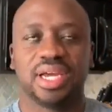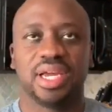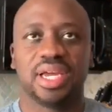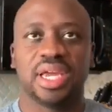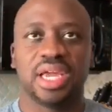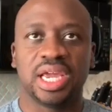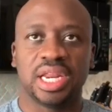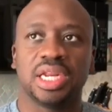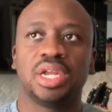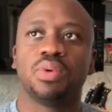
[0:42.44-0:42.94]

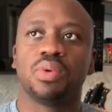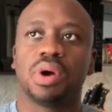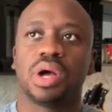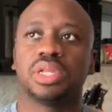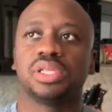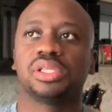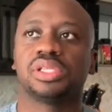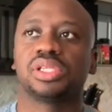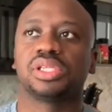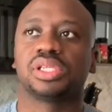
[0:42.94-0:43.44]

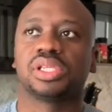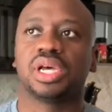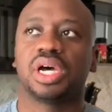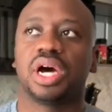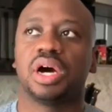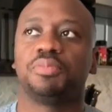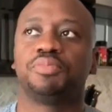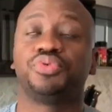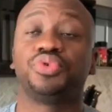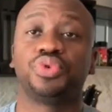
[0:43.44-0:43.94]
anyone's
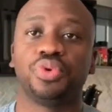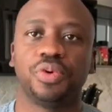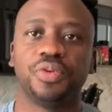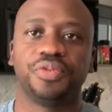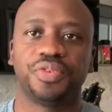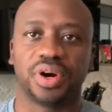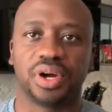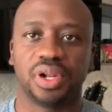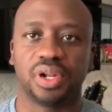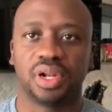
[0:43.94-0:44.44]

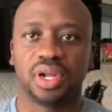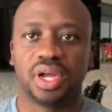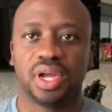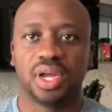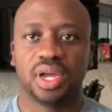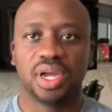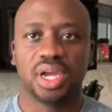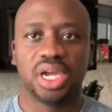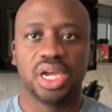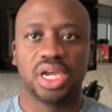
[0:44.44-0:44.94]
approval
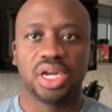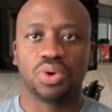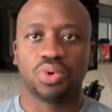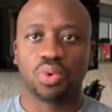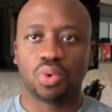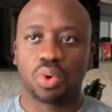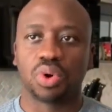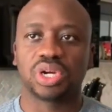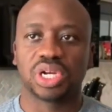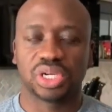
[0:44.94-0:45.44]
in
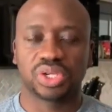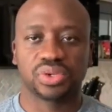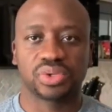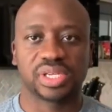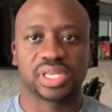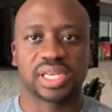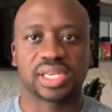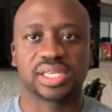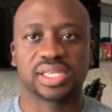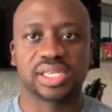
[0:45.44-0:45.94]
order to
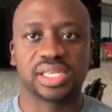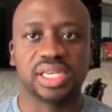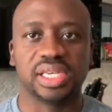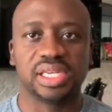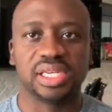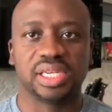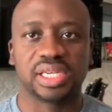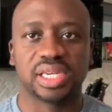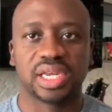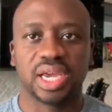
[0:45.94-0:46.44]

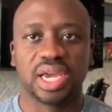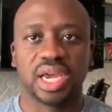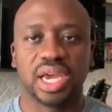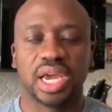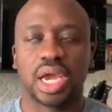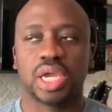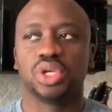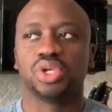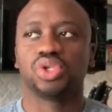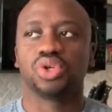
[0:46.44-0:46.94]
succeed,
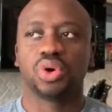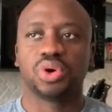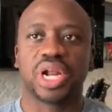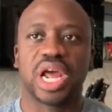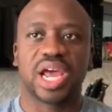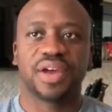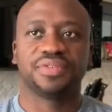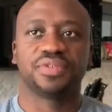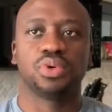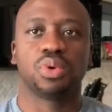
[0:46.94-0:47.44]
and you don't
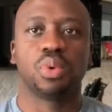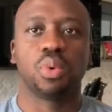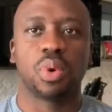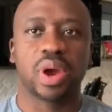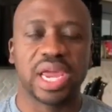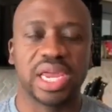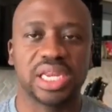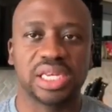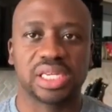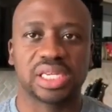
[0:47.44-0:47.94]
have to
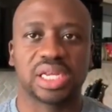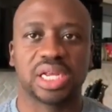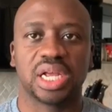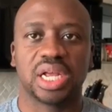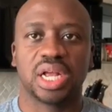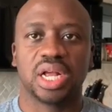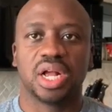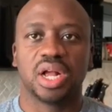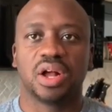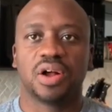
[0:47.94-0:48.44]
wait
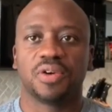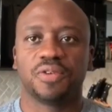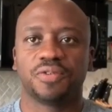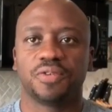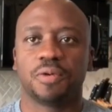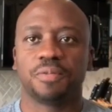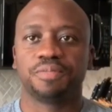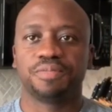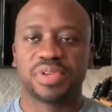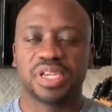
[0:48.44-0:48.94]

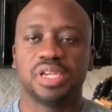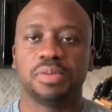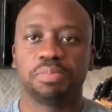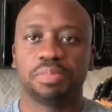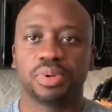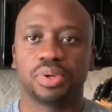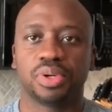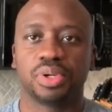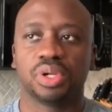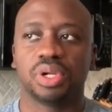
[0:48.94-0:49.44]
for
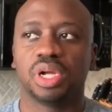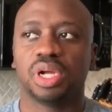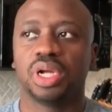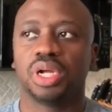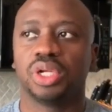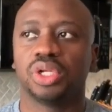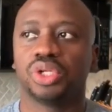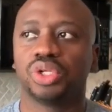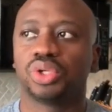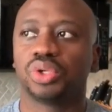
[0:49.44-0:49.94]
people
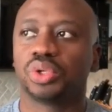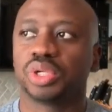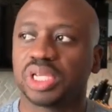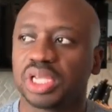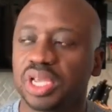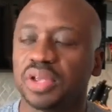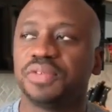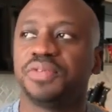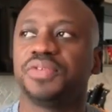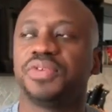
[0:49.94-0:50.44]
to
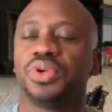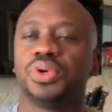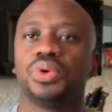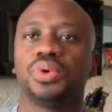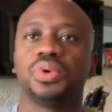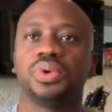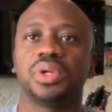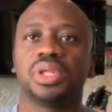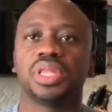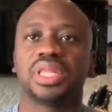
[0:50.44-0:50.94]
give
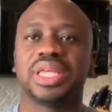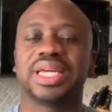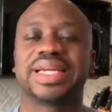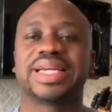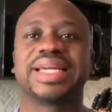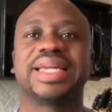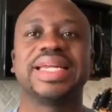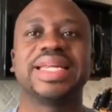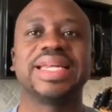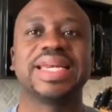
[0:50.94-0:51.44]
you the
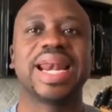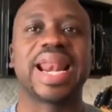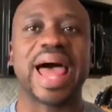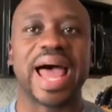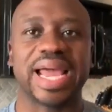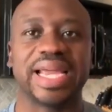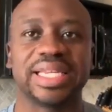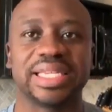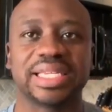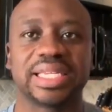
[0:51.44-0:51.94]
green
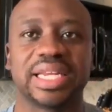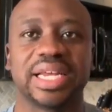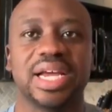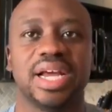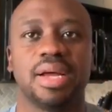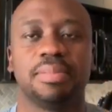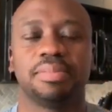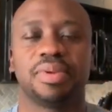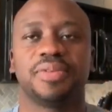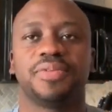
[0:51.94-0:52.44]
light
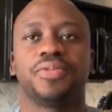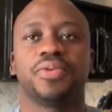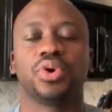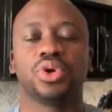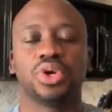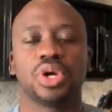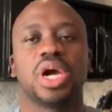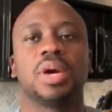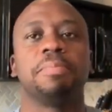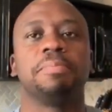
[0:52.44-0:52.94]
before
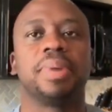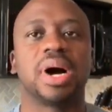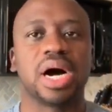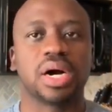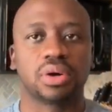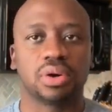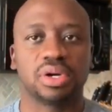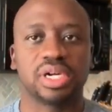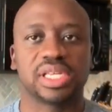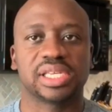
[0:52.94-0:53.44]
you
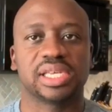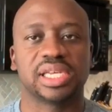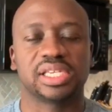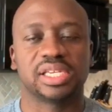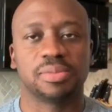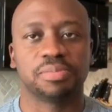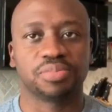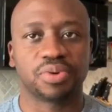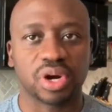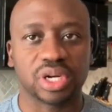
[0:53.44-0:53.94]
embark on a
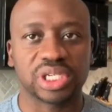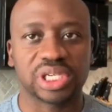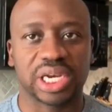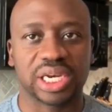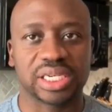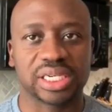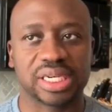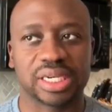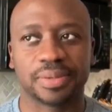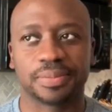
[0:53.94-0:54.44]
certain
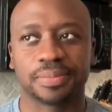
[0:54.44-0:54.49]
project.